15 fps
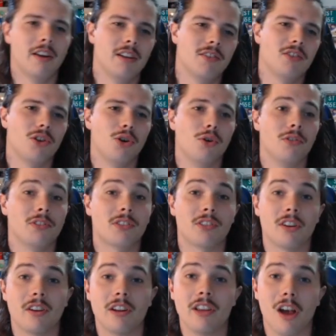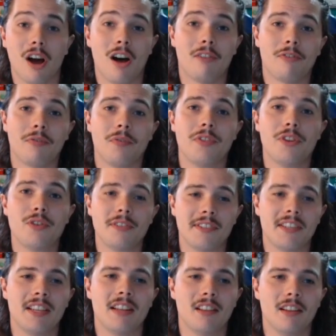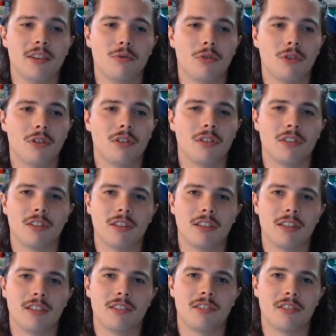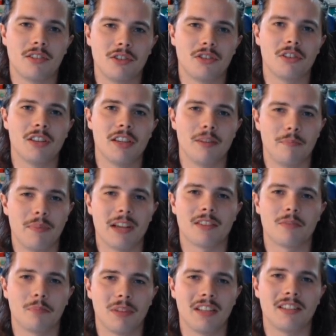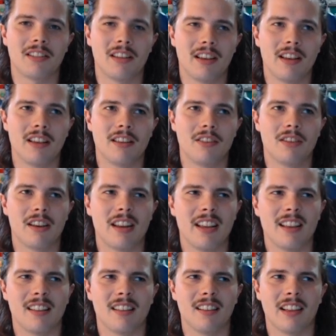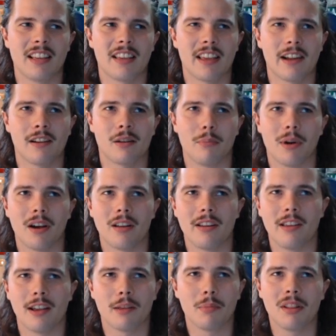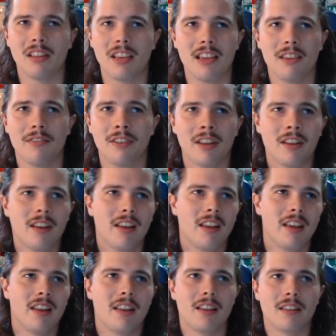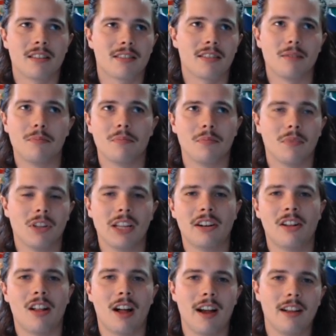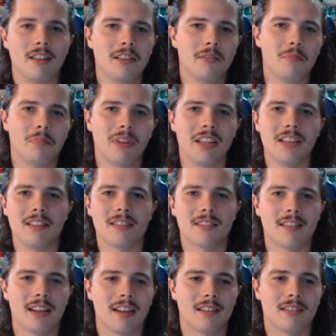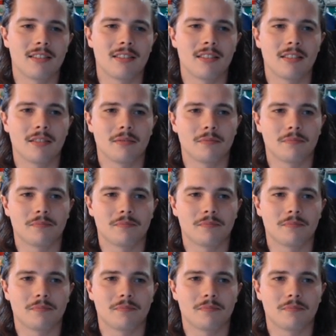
So starting off, New Zealand is usually the best place to hit. You could hit like Kiribati, I believe, some little island place that's